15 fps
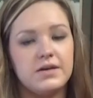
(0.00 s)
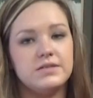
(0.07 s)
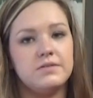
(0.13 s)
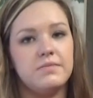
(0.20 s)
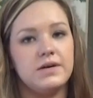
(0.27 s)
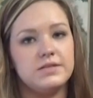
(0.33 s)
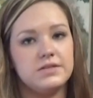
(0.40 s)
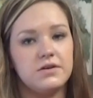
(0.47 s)

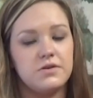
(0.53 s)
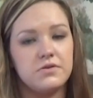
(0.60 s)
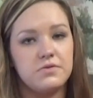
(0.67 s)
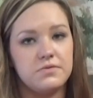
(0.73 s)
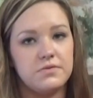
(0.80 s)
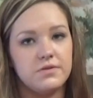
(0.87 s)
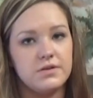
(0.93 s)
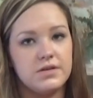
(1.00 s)
customizing a
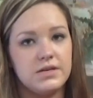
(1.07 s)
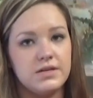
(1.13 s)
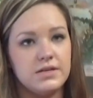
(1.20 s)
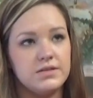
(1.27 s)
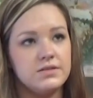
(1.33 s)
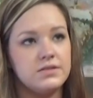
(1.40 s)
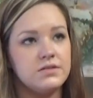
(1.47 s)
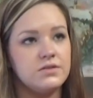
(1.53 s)
cooler
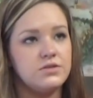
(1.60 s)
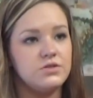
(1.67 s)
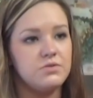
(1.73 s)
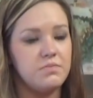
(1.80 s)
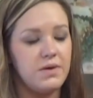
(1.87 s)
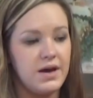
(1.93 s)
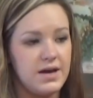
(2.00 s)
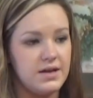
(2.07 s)
is to
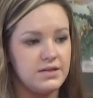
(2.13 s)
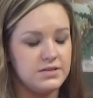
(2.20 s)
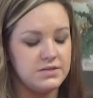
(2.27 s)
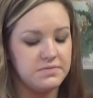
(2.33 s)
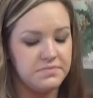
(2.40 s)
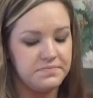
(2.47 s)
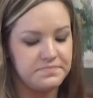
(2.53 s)
paint.